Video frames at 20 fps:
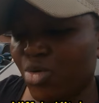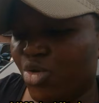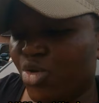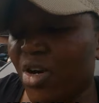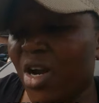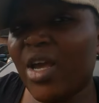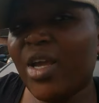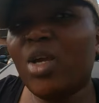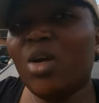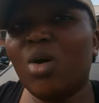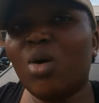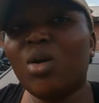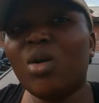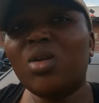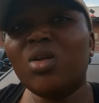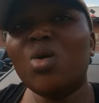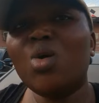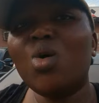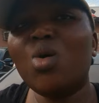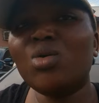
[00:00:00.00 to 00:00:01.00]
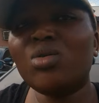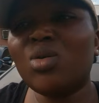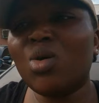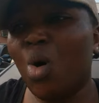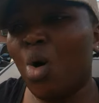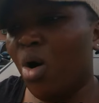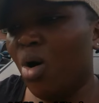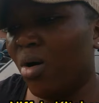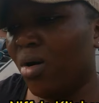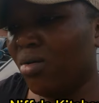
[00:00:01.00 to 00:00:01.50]
drag your clothes
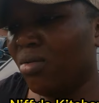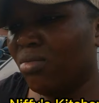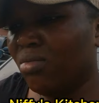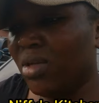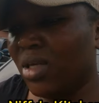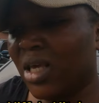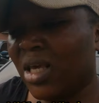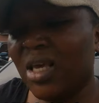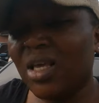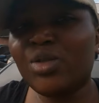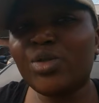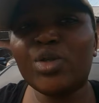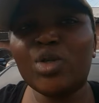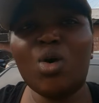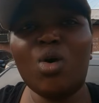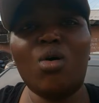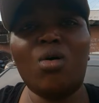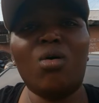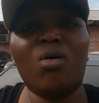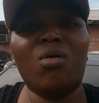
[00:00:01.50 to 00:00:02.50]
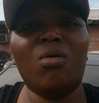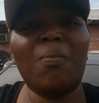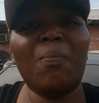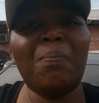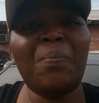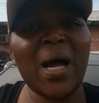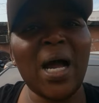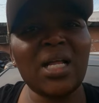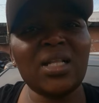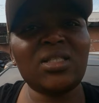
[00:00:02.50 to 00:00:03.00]
or hit your they do
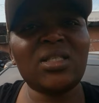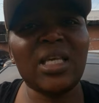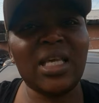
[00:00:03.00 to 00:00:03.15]
these butt.